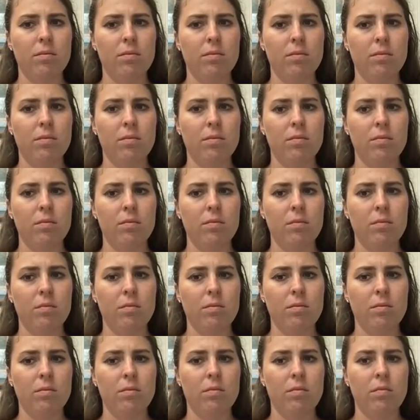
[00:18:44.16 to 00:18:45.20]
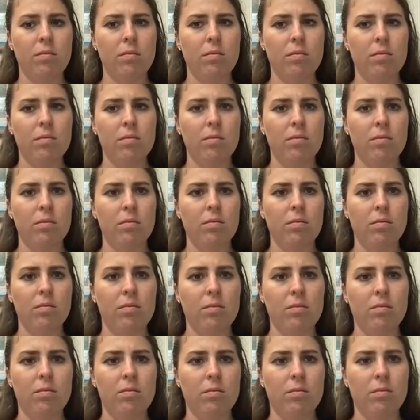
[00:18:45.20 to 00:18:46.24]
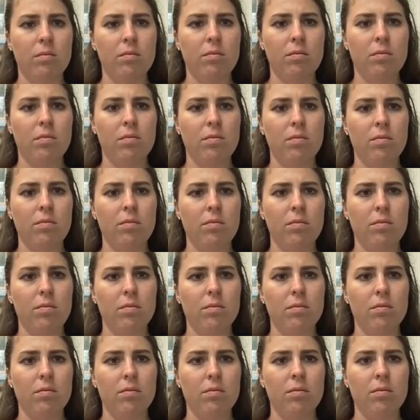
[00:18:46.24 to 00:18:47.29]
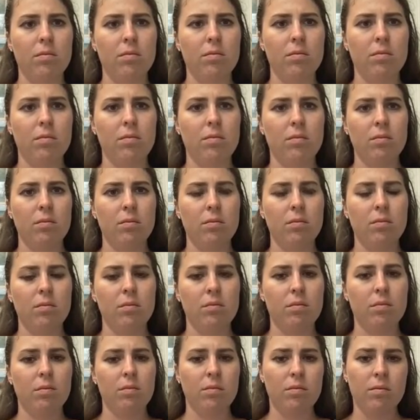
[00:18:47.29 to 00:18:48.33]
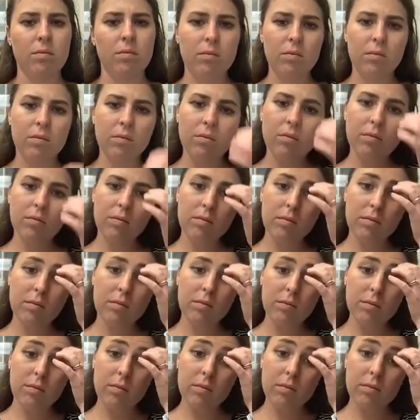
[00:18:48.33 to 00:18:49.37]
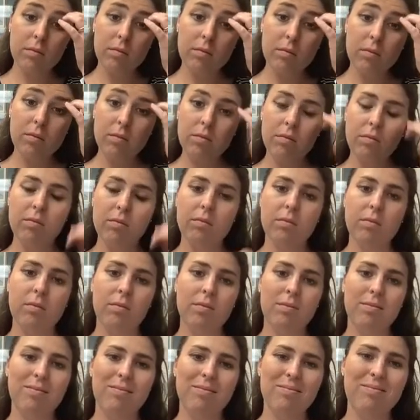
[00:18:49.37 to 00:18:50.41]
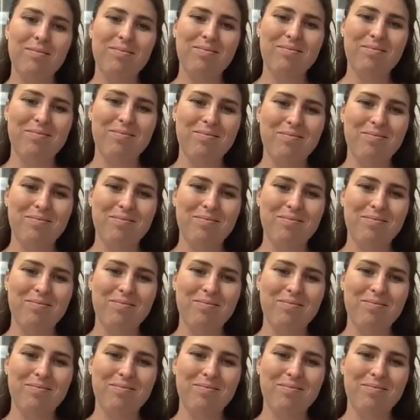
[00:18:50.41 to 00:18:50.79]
No words are spoken by the person on screen.